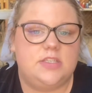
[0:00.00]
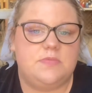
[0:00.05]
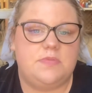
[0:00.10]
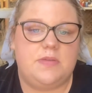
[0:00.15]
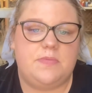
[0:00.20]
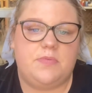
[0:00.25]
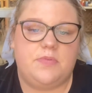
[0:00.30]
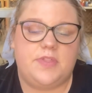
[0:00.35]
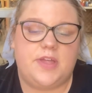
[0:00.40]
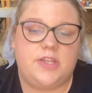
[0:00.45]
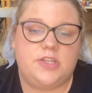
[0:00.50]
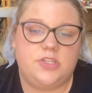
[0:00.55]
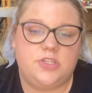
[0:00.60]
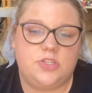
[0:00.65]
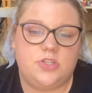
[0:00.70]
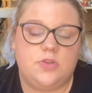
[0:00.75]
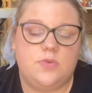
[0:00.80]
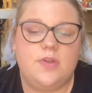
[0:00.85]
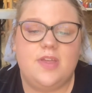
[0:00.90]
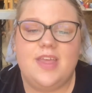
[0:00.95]
The people that
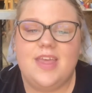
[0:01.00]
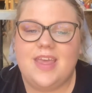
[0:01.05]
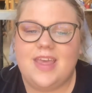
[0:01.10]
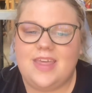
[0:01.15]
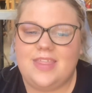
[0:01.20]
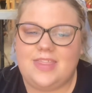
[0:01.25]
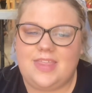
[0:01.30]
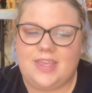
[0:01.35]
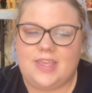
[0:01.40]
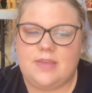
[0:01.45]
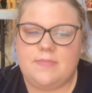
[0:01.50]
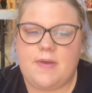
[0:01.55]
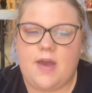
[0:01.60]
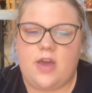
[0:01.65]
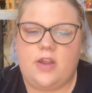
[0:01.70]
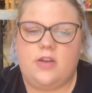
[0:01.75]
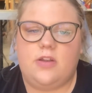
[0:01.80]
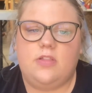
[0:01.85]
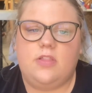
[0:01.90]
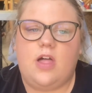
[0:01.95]
do think
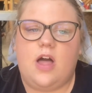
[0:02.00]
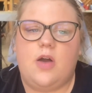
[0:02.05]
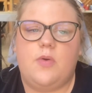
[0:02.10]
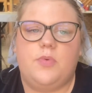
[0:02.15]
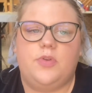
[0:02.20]
about it a lot,